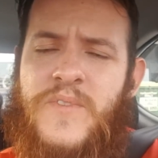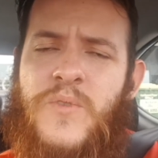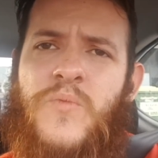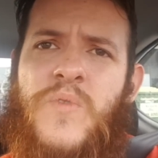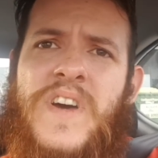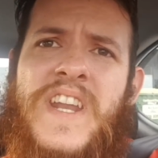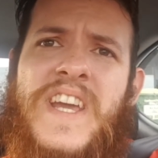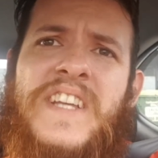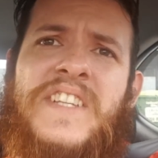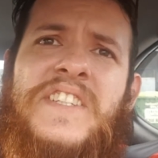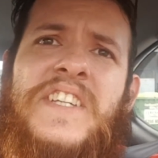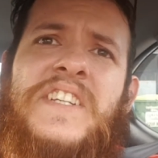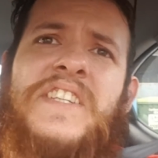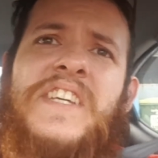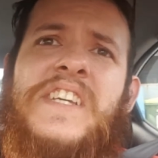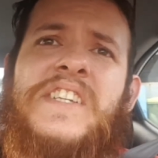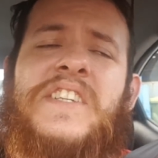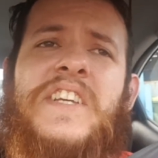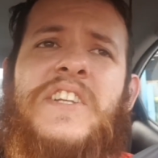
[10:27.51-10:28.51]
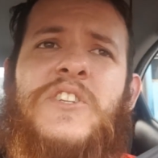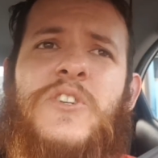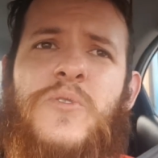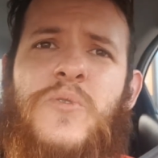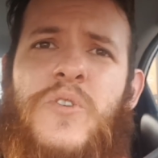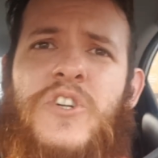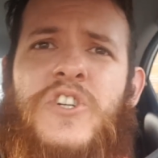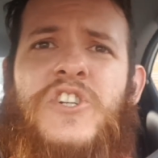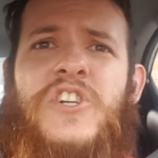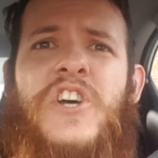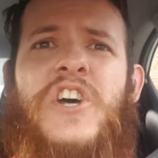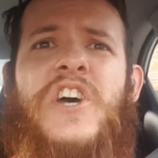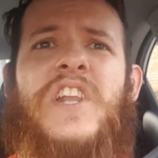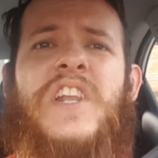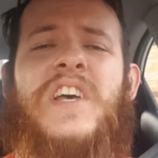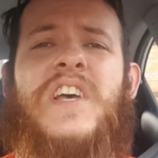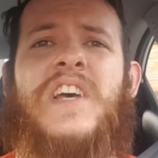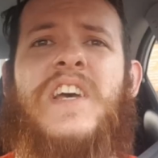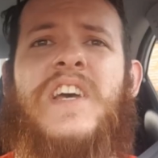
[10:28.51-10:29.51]
one AC/DC tour
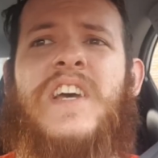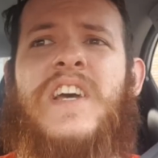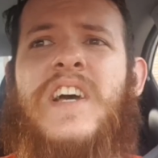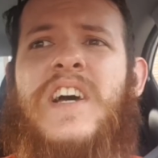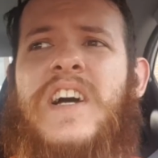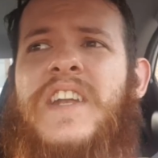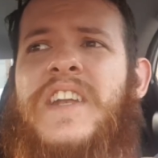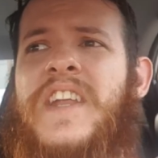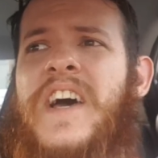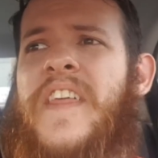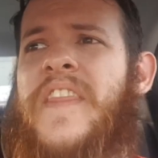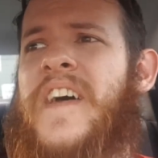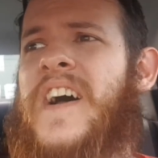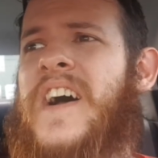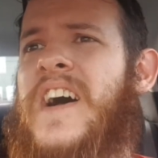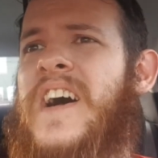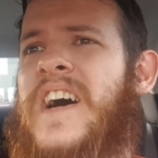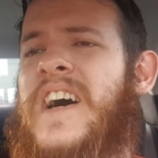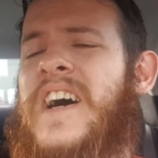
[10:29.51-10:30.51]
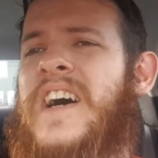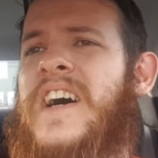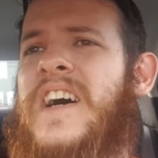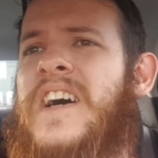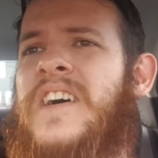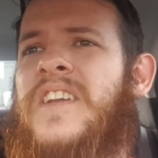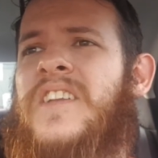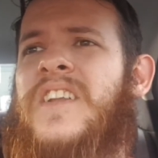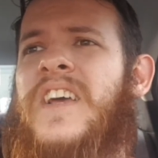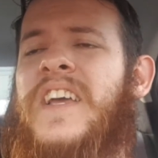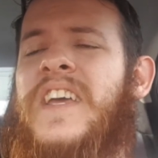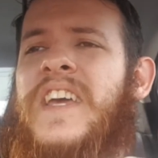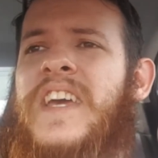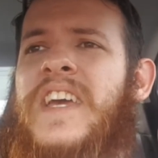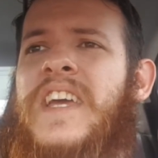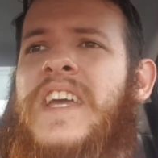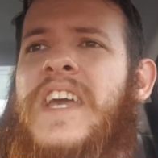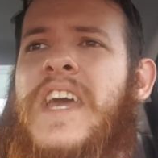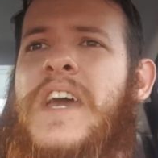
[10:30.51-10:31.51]
shirt, another like
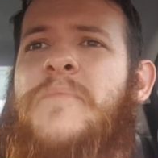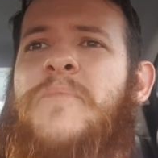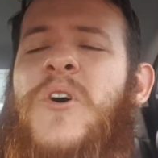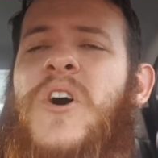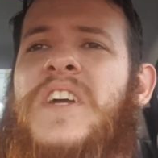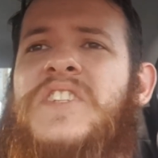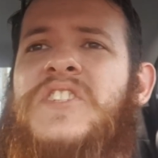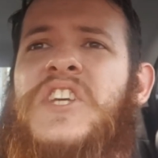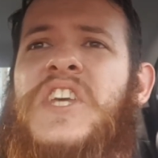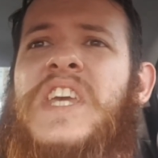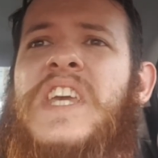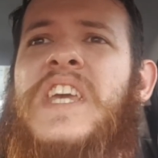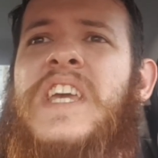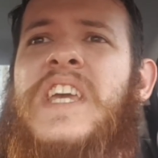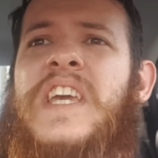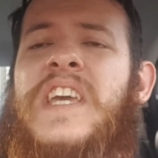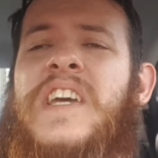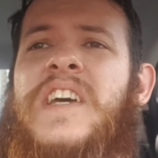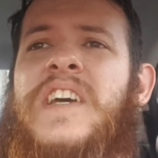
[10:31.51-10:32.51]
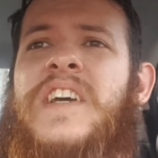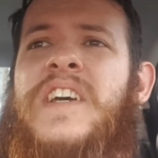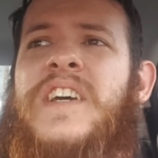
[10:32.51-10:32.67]
a MIT